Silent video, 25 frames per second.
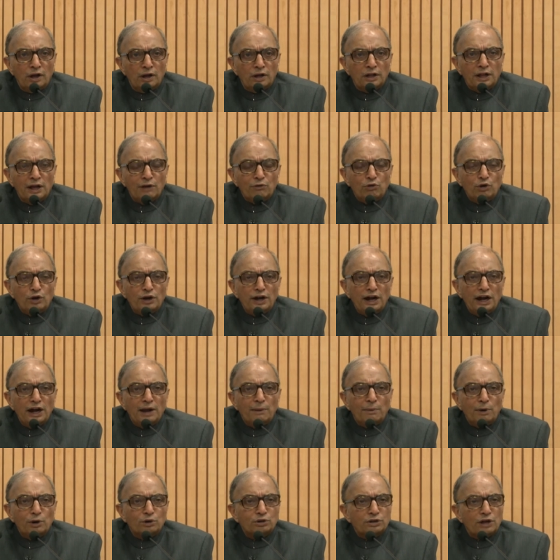they would need
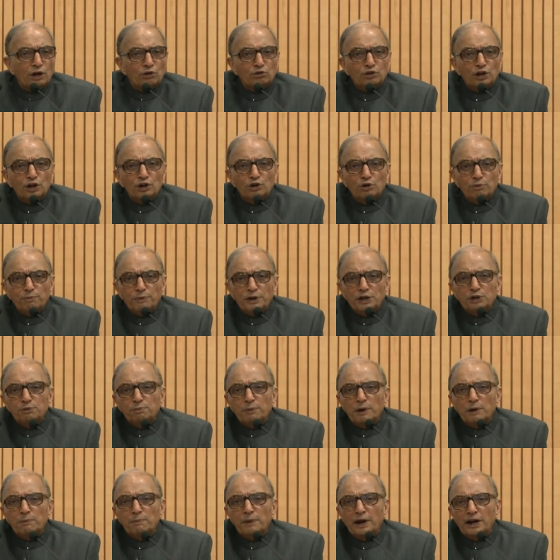about thousand rupees
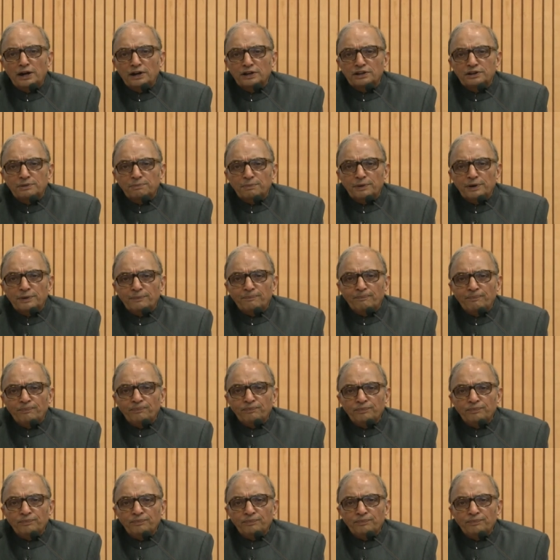per participant.